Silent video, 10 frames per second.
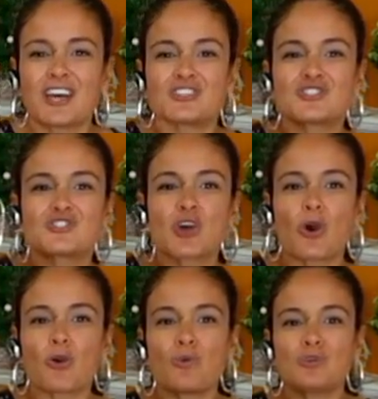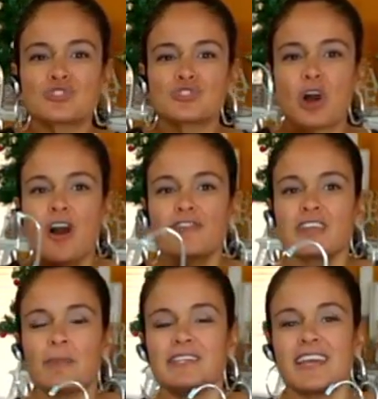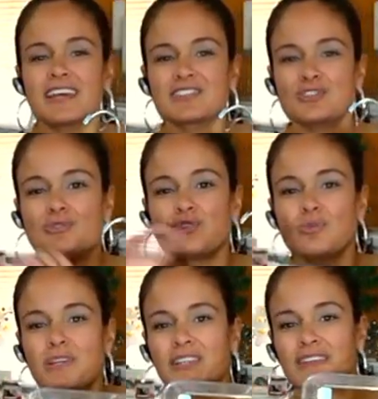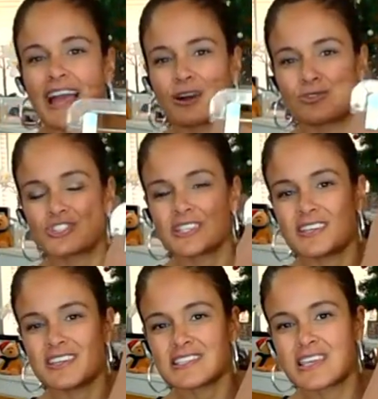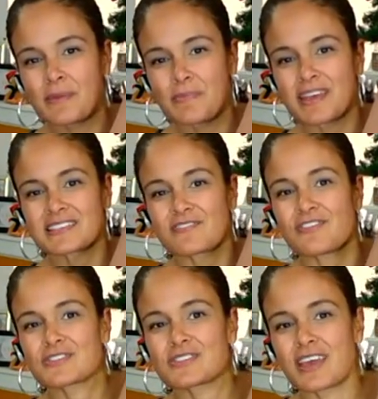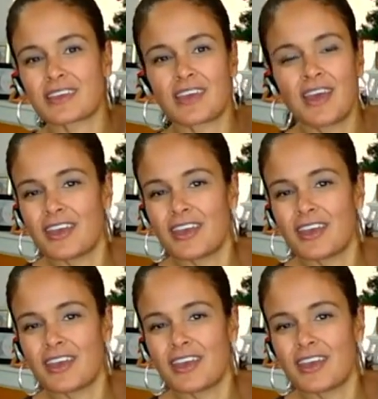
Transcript: so soft. I mean, yes, you do want to lounge in these because it feels like